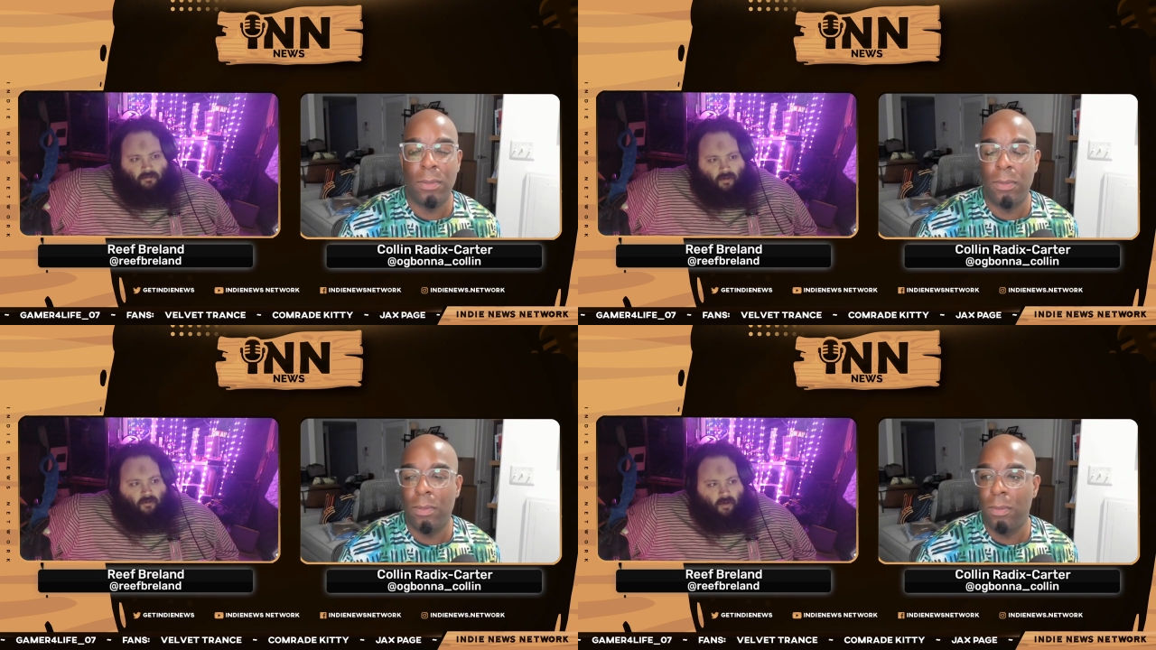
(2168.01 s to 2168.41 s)

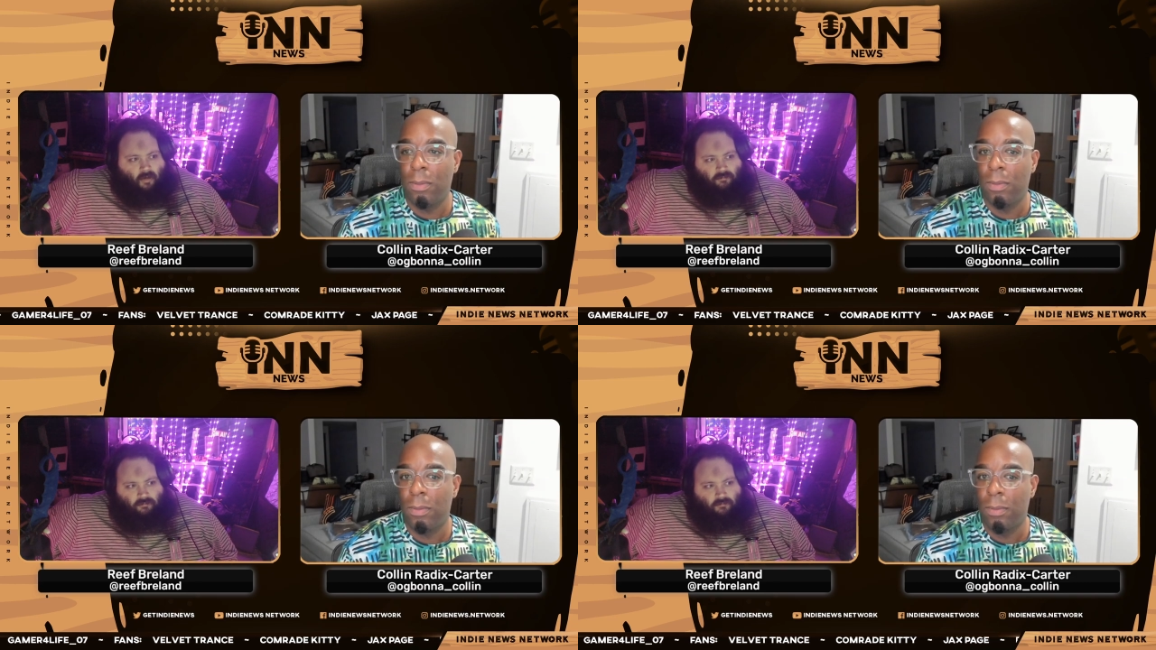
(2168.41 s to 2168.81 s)
Speaker 1: Don't
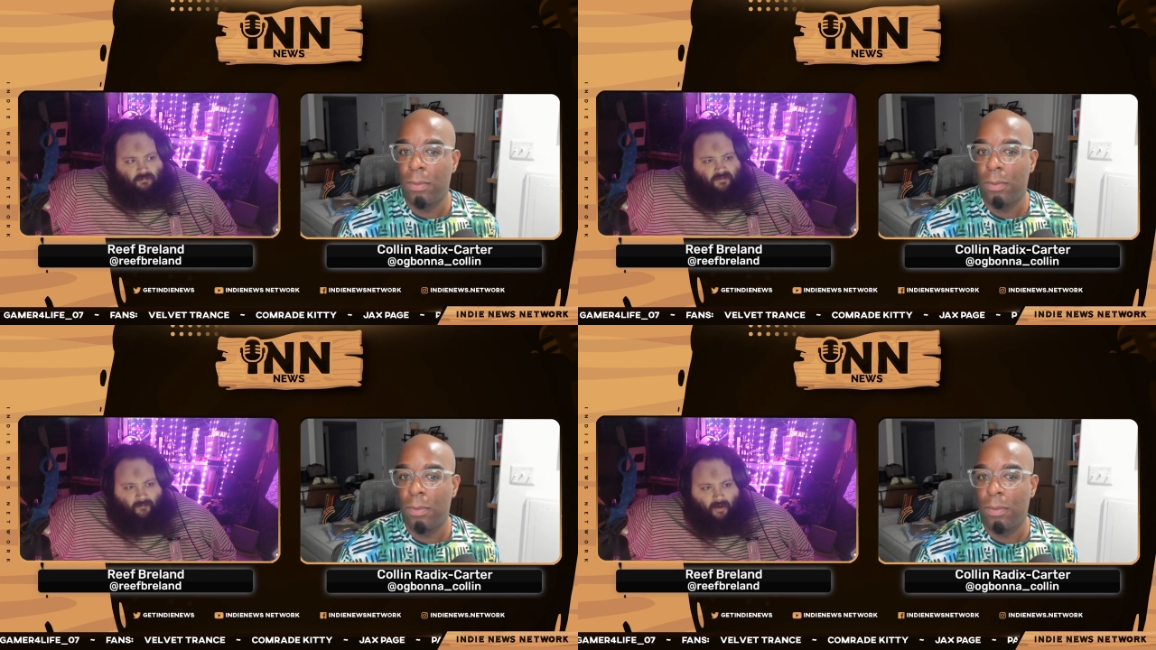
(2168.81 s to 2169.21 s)
go.
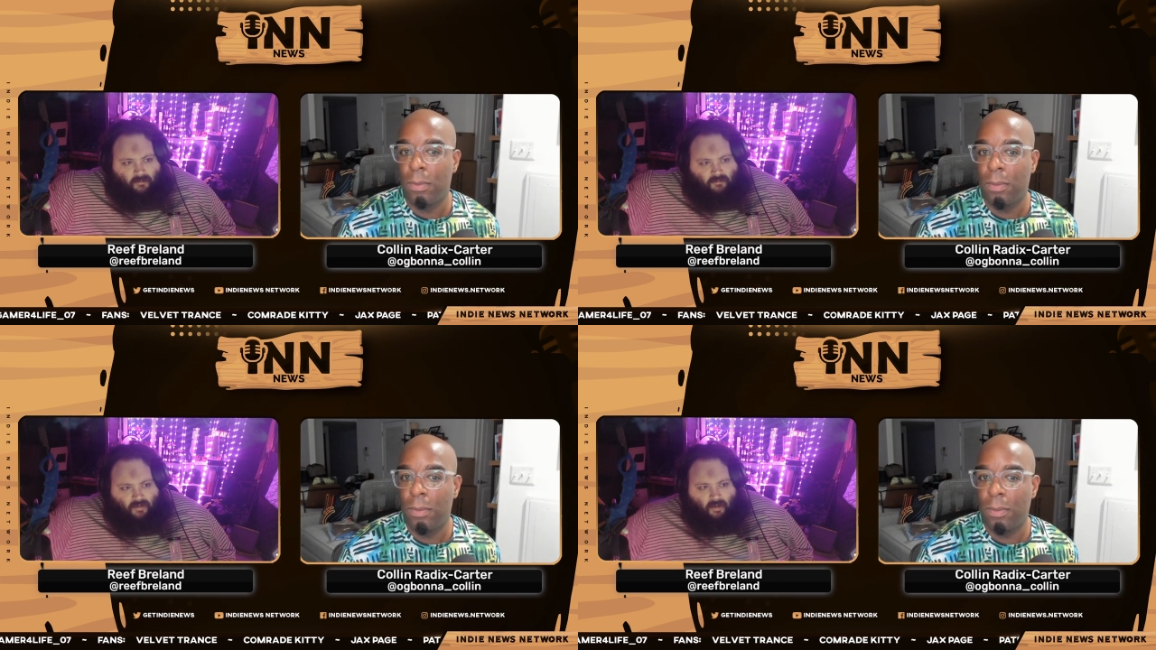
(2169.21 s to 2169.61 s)
It's
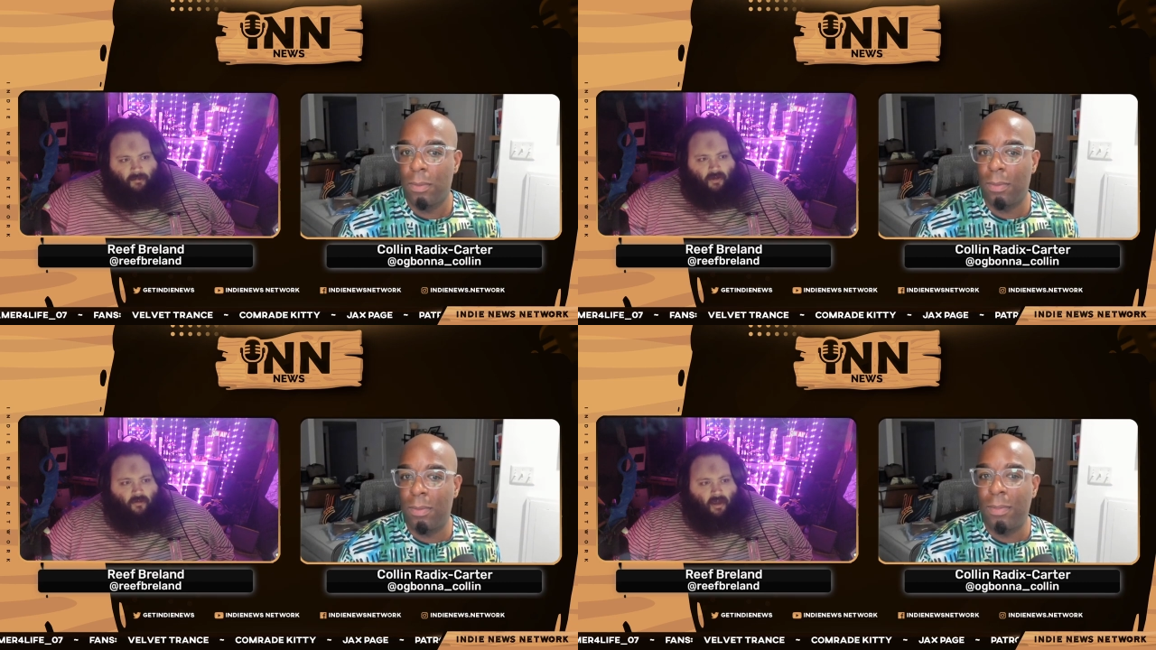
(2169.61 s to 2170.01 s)
fine. It's going to
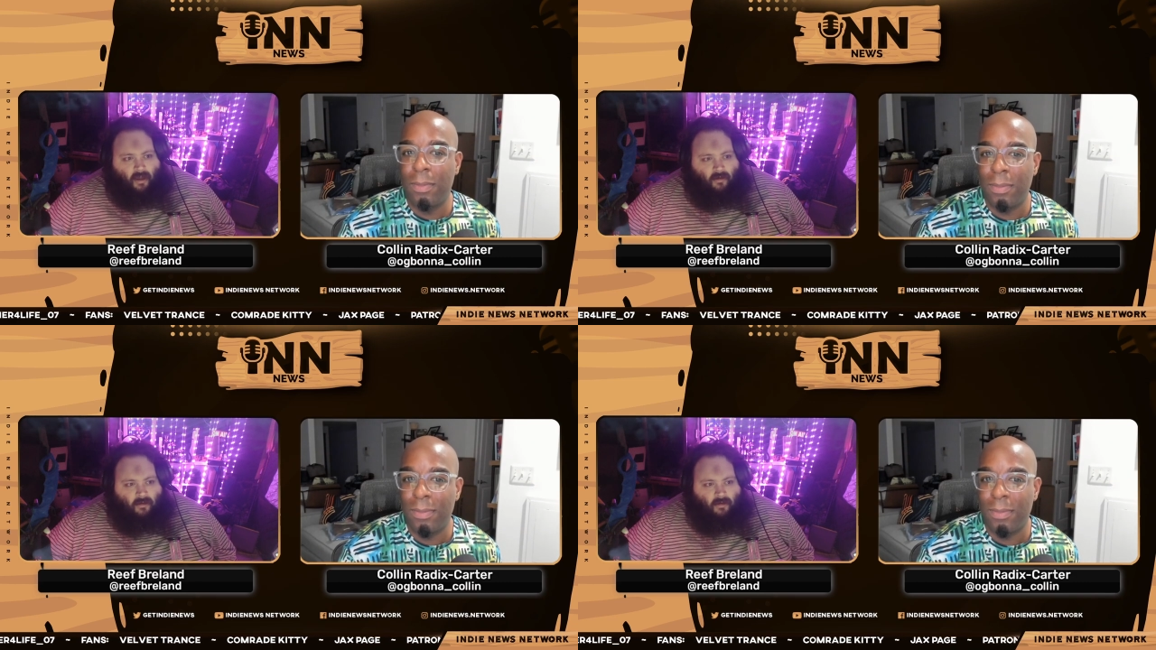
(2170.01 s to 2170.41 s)
be
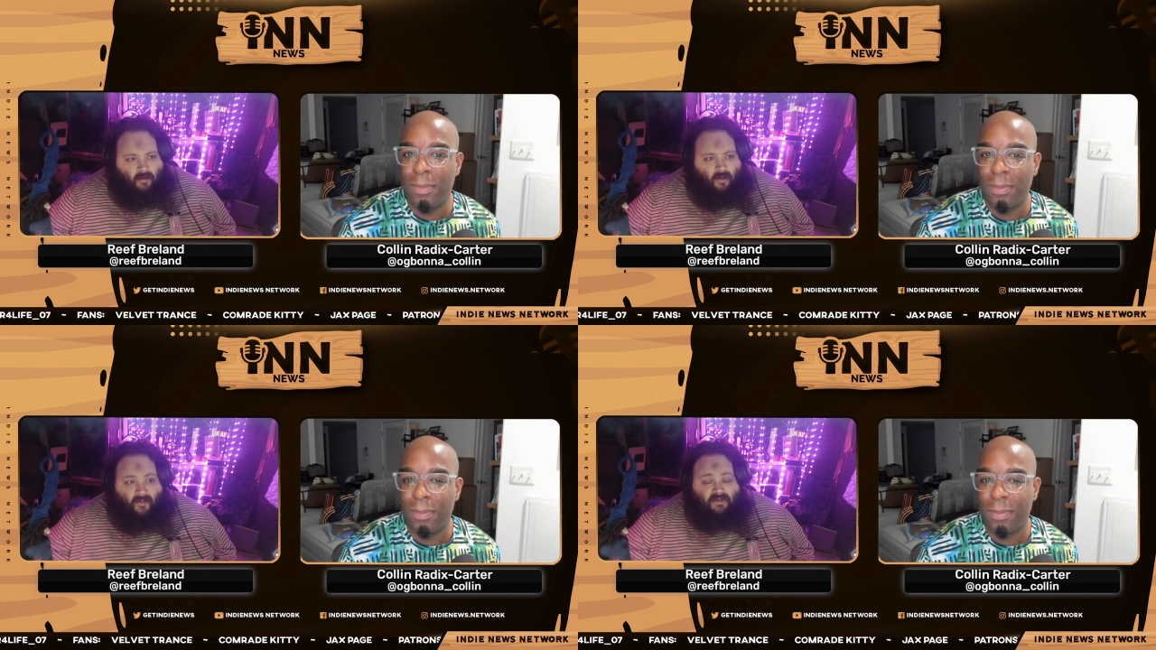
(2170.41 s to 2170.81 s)
okay.
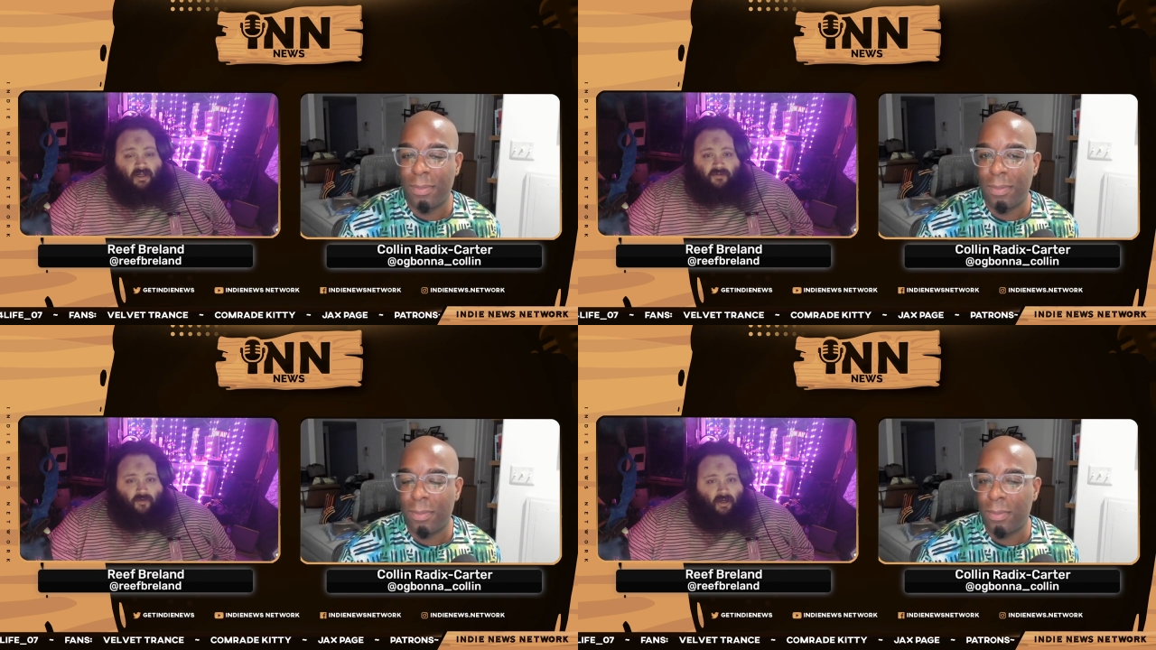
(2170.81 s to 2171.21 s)
And that
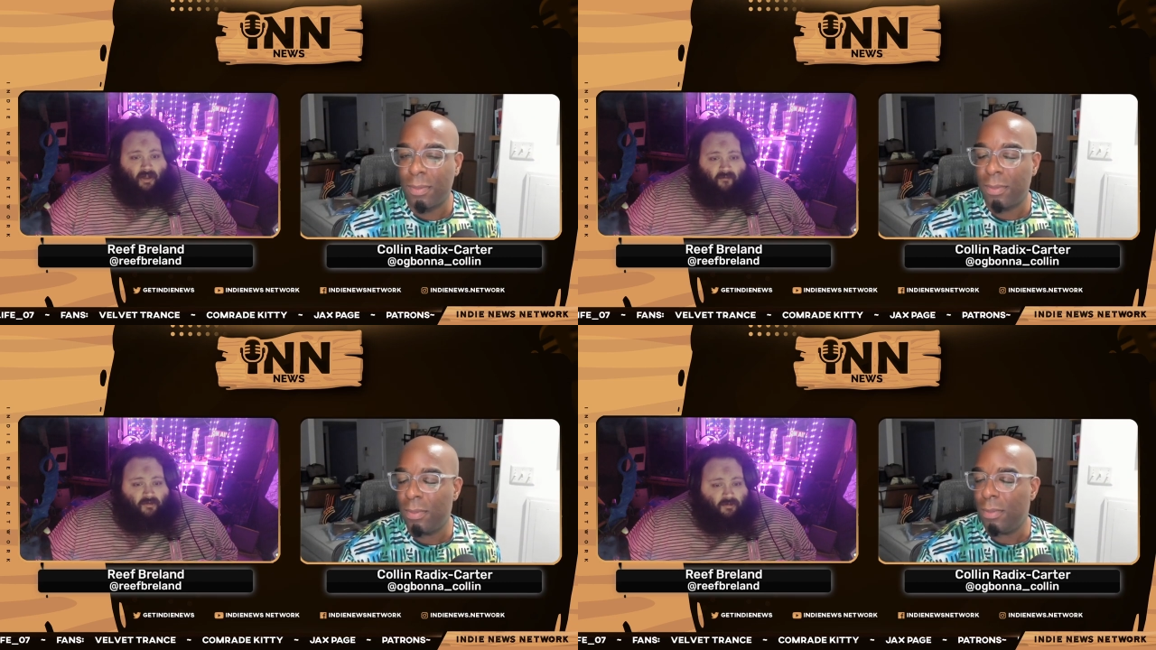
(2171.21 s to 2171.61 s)
stands for
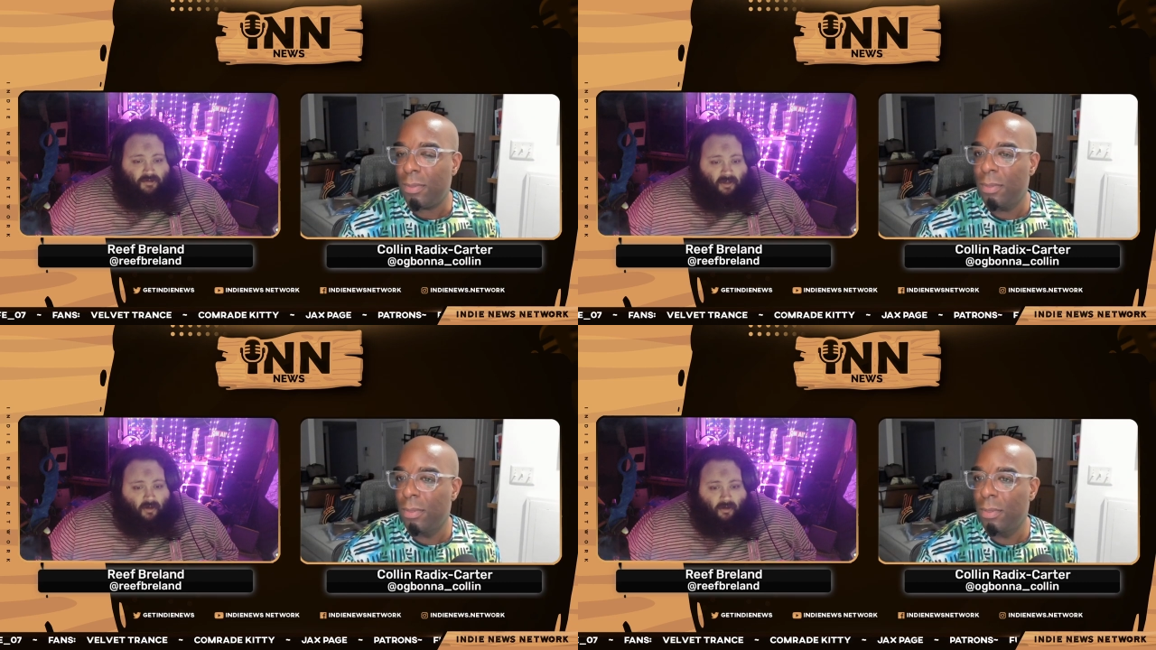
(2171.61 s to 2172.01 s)
any of its
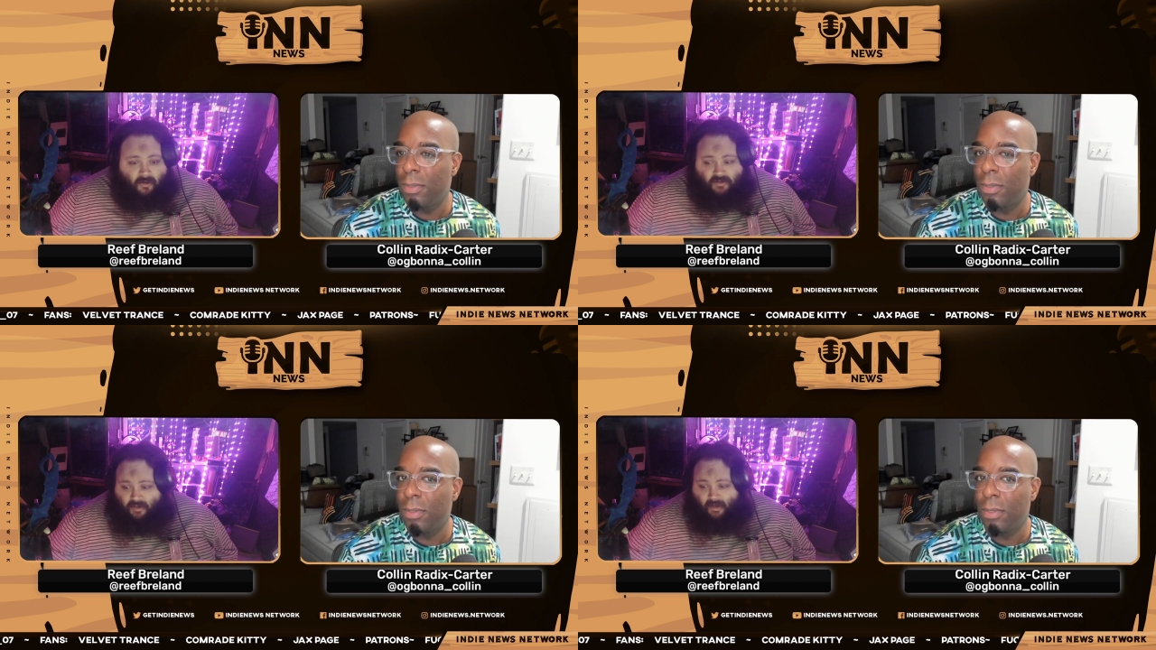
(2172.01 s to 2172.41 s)

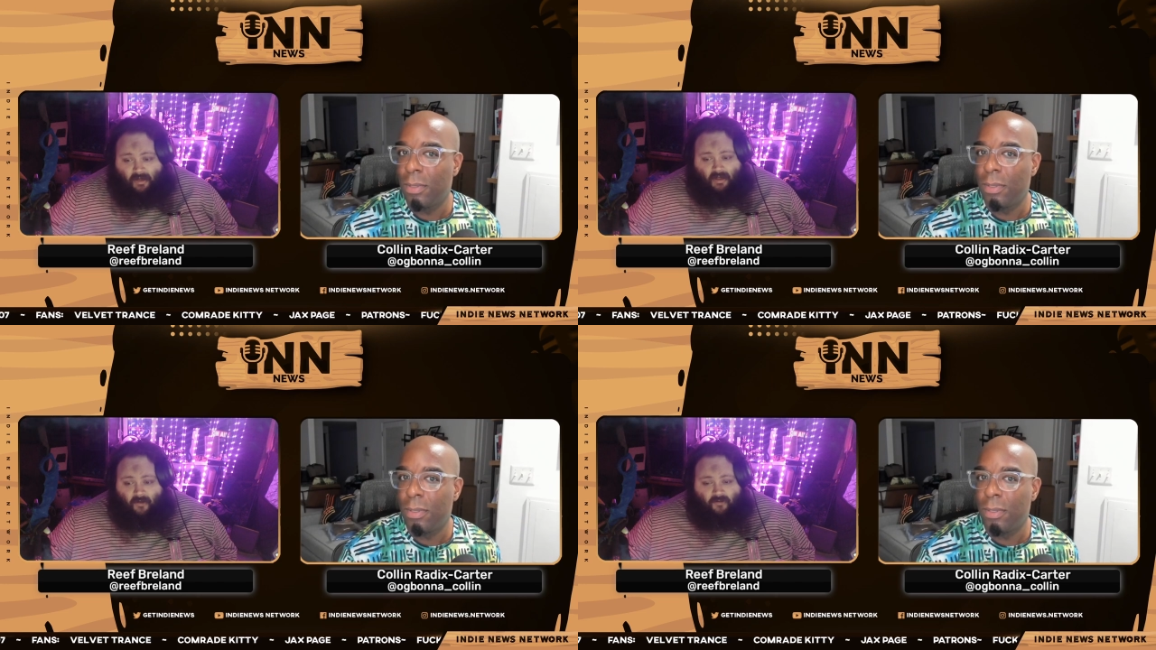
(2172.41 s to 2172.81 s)
subsidiaries,
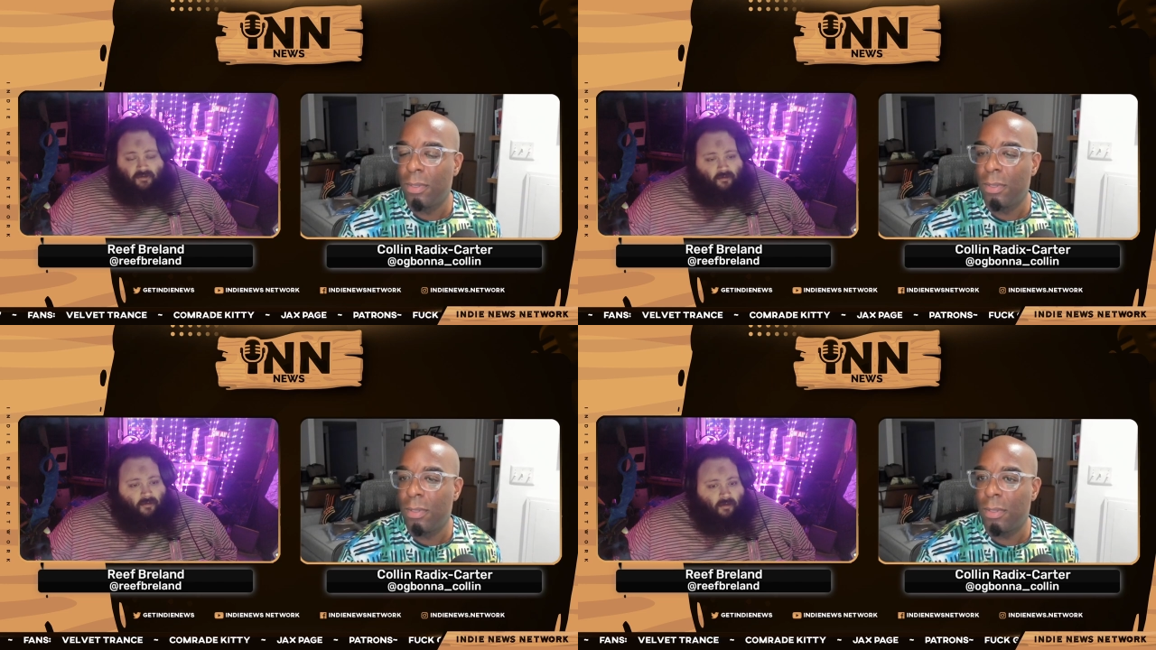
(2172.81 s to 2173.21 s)
any of its,